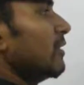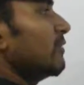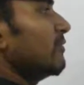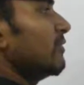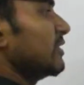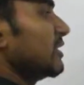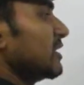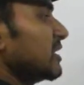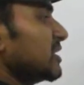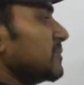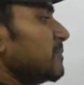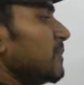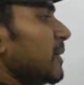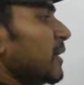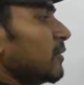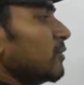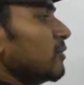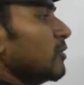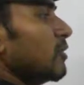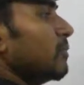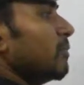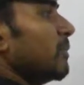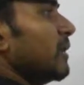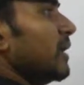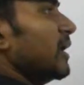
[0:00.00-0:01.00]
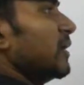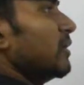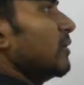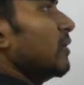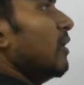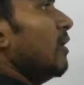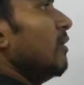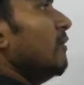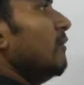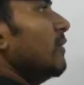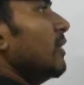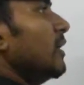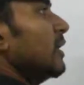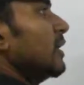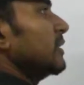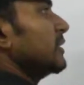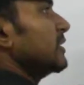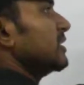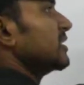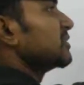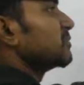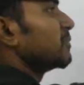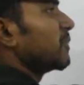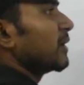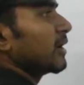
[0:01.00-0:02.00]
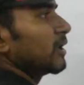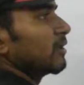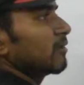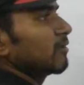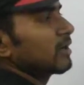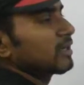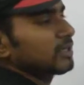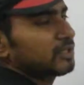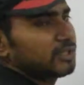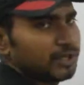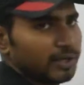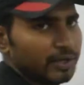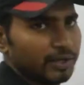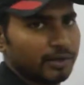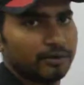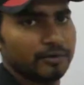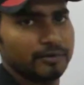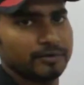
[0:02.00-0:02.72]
with respect to the plane of this particular sheet.